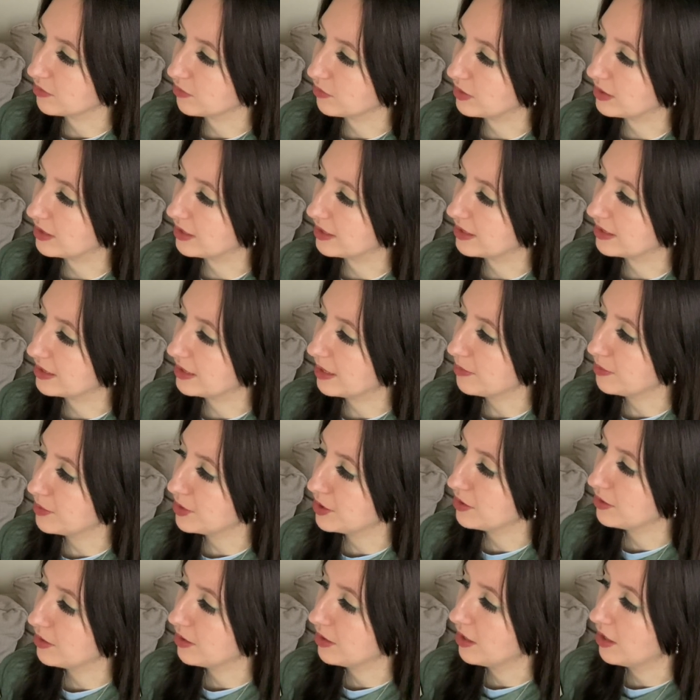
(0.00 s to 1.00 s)
with the
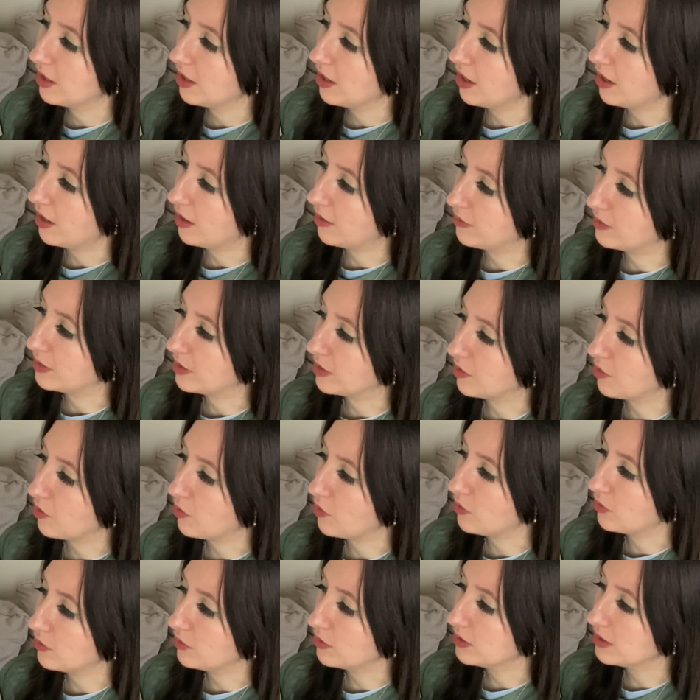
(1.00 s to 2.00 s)
exception of
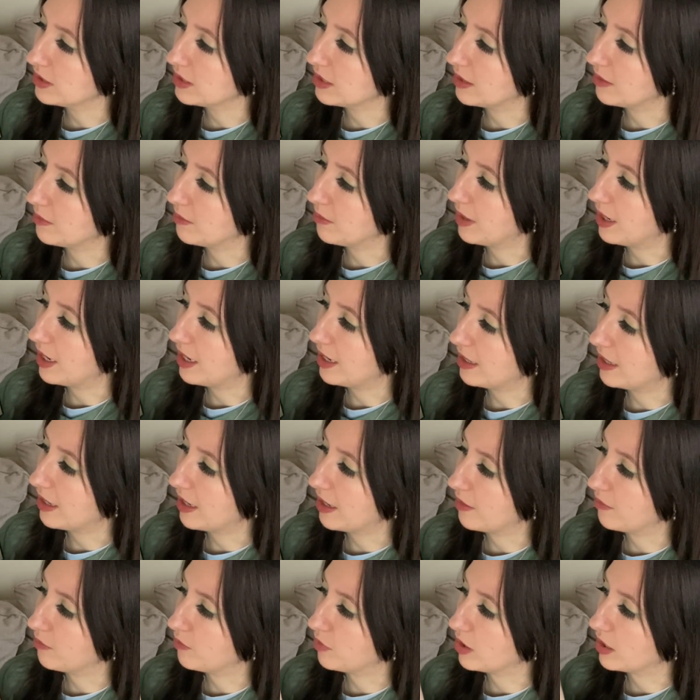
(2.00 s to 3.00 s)
Nichols and May
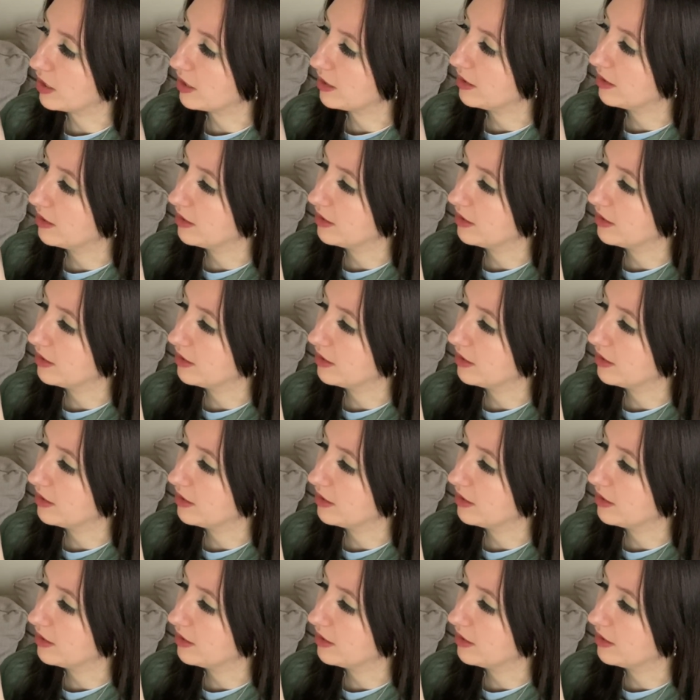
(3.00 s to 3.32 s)
at work.